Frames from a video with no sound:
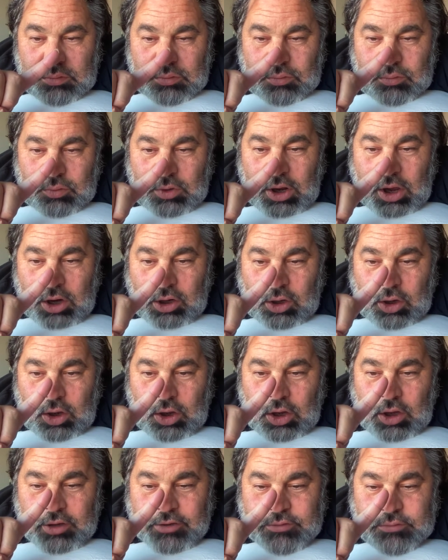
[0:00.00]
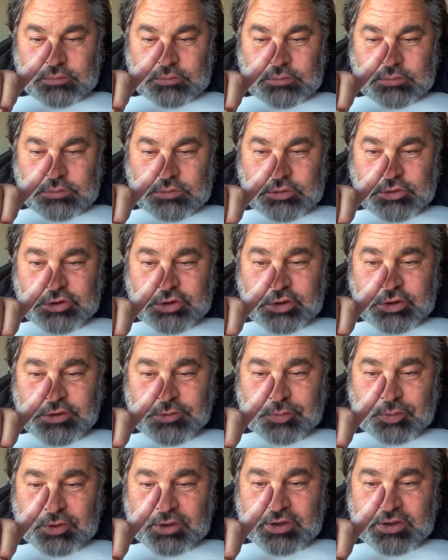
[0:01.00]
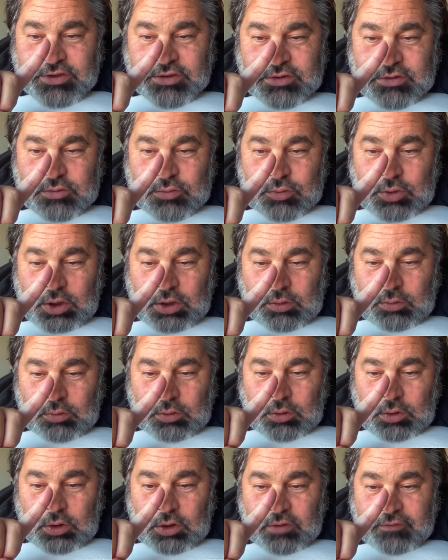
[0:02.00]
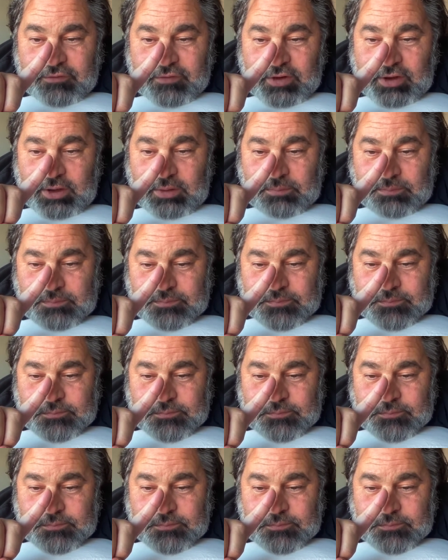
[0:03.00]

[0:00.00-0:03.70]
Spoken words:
Rock on. Judas Priest, Rock and Roll Hall of Fame.